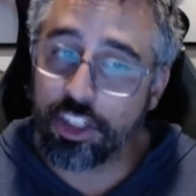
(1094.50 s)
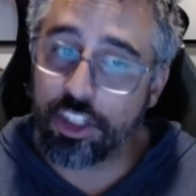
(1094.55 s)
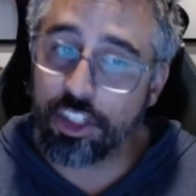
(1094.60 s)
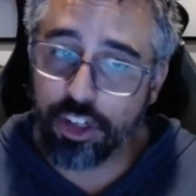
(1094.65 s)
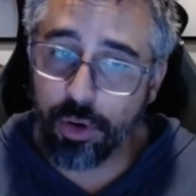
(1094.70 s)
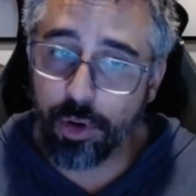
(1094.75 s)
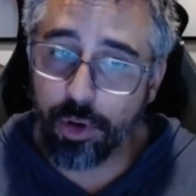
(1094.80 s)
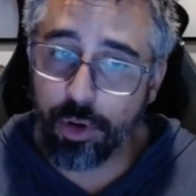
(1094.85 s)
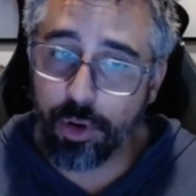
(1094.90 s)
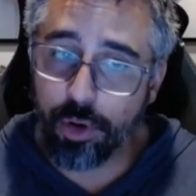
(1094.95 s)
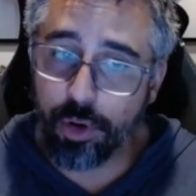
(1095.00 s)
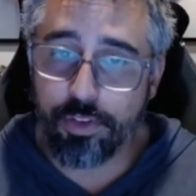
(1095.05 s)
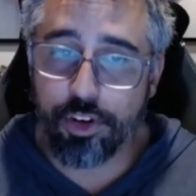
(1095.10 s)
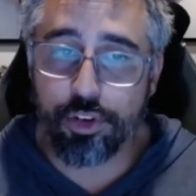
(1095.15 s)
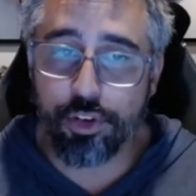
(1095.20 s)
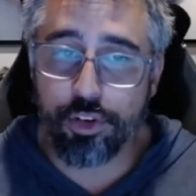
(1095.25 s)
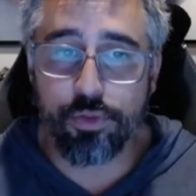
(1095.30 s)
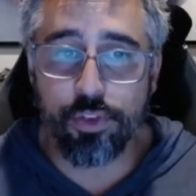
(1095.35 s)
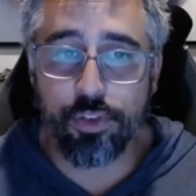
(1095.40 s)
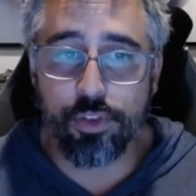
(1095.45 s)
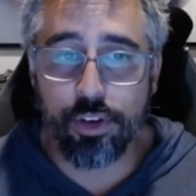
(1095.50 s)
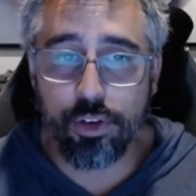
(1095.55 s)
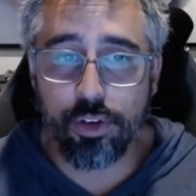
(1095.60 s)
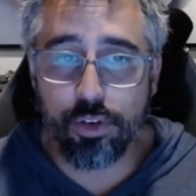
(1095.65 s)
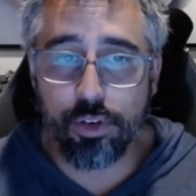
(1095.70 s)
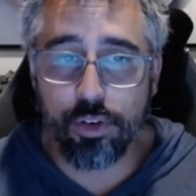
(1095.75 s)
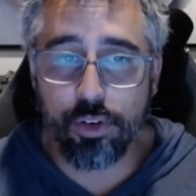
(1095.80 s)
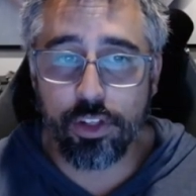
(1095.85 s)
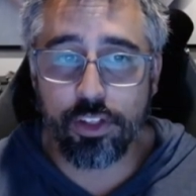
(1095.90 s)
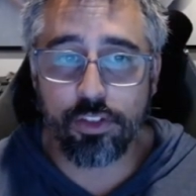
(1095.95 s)
showed off a new
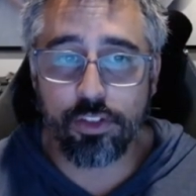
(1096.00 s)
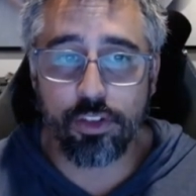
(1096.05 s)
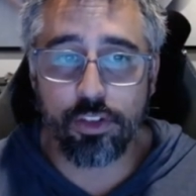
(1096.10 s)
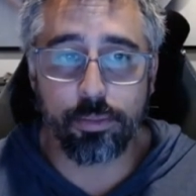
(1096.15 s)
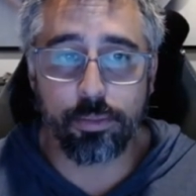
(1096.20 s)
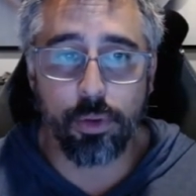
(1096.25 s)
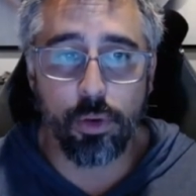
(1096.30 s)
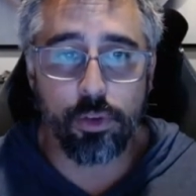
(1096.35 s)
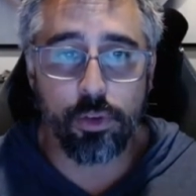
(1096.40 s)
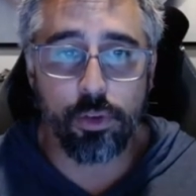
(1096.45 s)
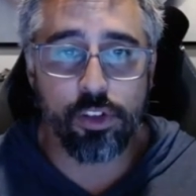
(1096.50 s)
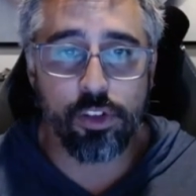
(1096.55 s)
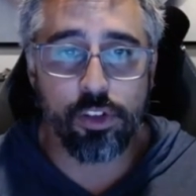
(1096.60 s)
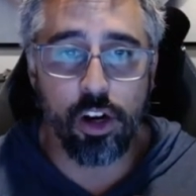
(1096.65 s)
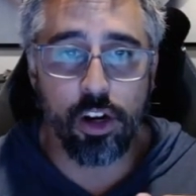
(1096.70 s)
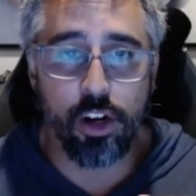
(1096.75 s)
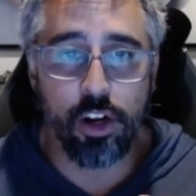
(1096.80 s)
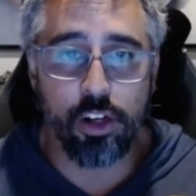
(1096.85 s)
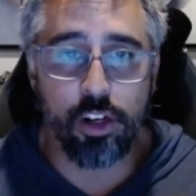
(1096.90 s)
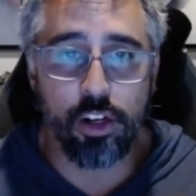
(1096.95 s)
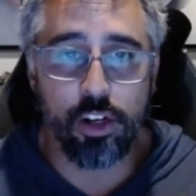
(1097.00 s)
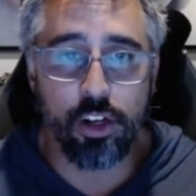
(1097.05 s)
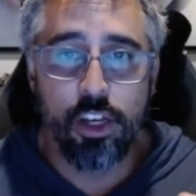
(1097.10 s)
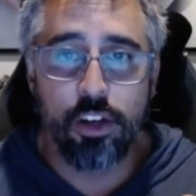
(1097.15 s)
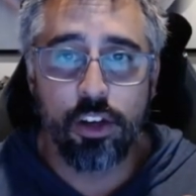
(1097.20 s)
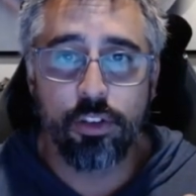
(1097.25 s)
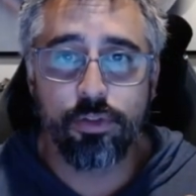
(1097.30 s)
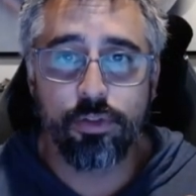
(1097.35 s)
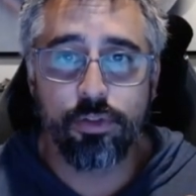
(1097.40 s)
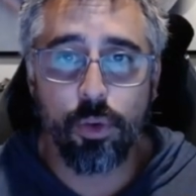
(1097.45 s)
vehicle. It's the Polestar
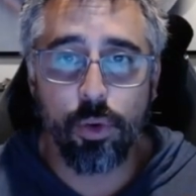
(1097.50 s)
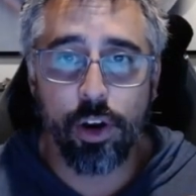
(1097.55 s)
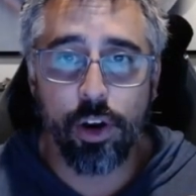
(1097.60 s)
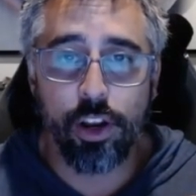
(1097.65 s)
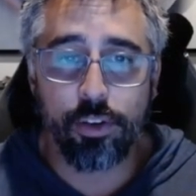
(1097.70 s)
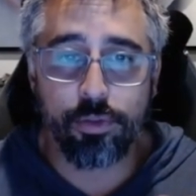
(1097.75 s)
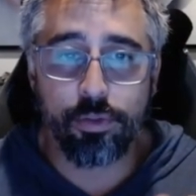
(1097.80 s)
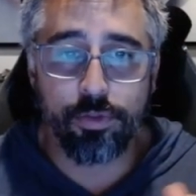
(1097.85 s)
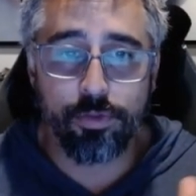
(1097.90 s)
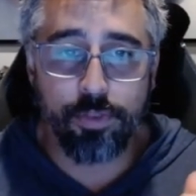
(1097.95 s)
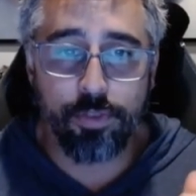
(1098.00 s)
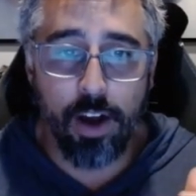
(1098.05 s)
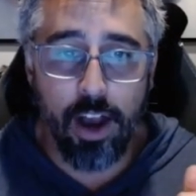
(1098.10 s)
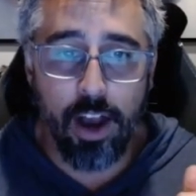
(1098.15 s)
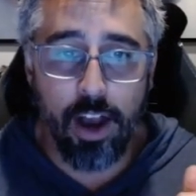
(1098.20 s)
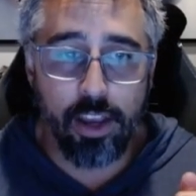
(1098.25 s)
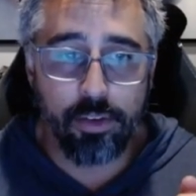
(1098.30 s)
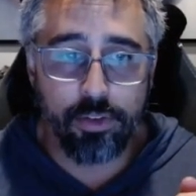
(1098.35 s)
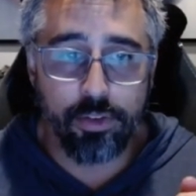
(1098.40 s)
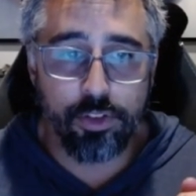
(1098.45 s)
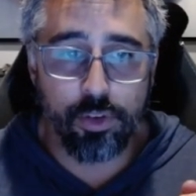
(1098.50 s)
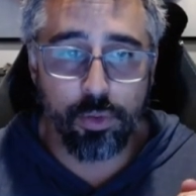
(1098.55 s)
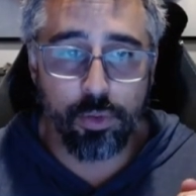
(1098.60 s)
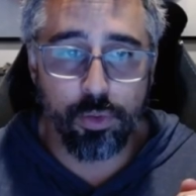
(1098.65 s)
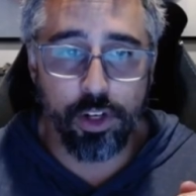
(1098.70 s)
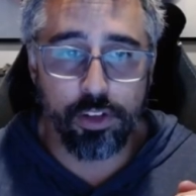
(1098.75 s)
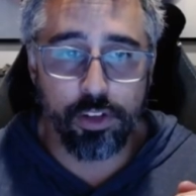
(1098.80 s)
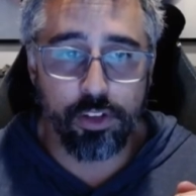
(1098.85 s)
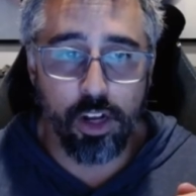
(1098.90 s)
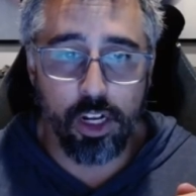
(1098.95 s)
four and five, so we're
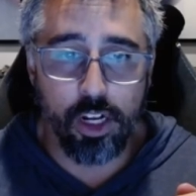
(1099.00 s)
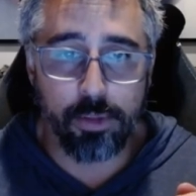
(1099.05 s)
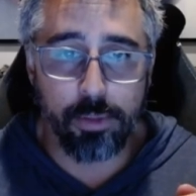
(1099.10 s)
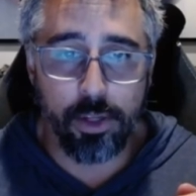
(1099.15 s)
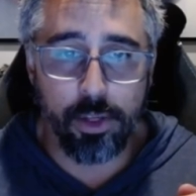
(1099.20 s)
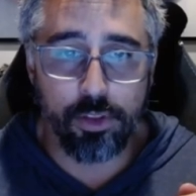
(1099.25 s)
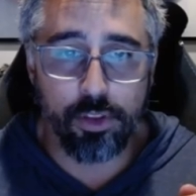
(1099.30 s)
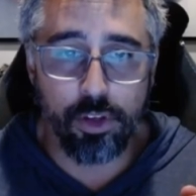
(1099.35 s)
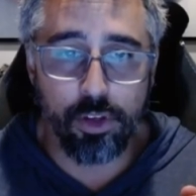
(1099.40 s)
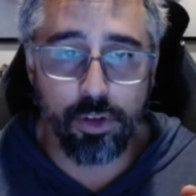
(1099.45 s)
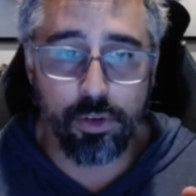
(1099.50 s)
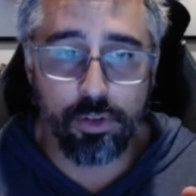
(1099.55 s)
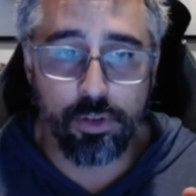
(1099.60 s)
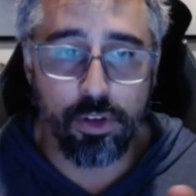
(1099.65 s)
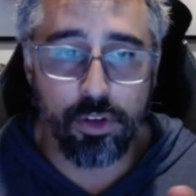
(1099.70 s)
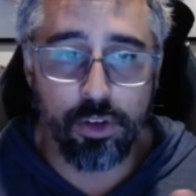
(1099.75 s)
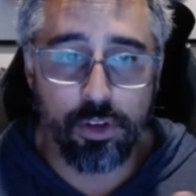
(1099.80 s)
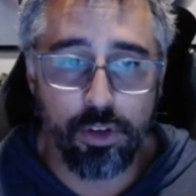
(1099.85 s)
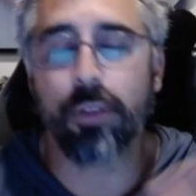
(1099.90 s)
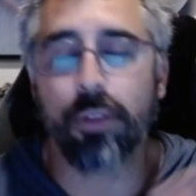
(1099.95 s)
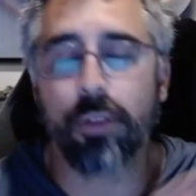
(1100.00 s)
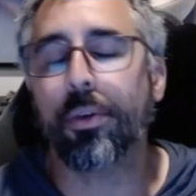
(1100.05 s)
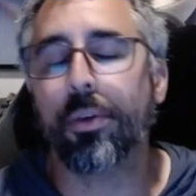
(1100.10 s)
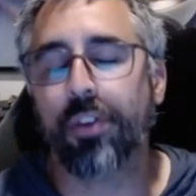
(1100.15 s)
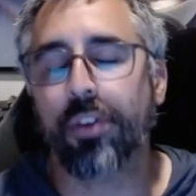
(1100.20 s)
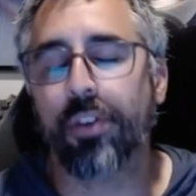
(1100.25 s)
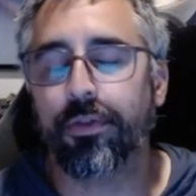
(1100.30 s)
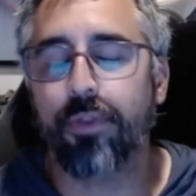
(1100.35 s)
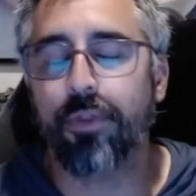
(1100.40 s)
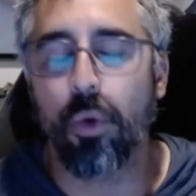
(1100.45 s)
going to talk about those. Or the
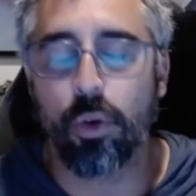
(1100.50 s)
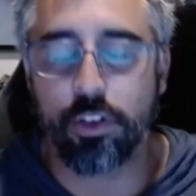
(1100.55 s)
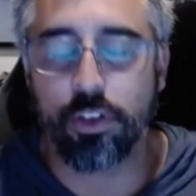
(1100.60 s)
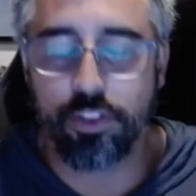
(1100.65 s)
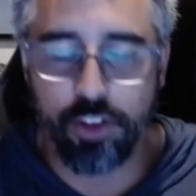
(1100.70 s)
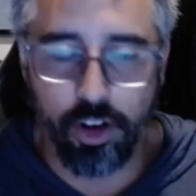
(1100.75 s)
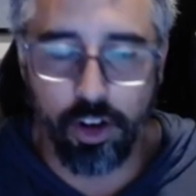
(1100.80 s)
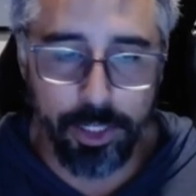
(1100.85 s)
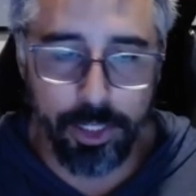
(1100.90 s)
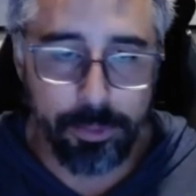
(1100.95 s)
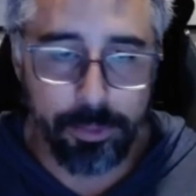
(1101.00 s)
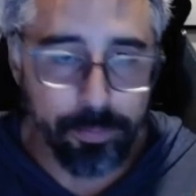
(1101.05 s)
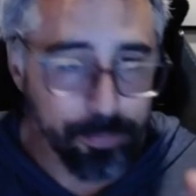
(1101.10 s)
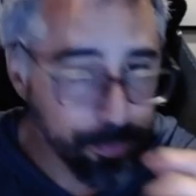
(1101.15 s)
Polestar four, sorry.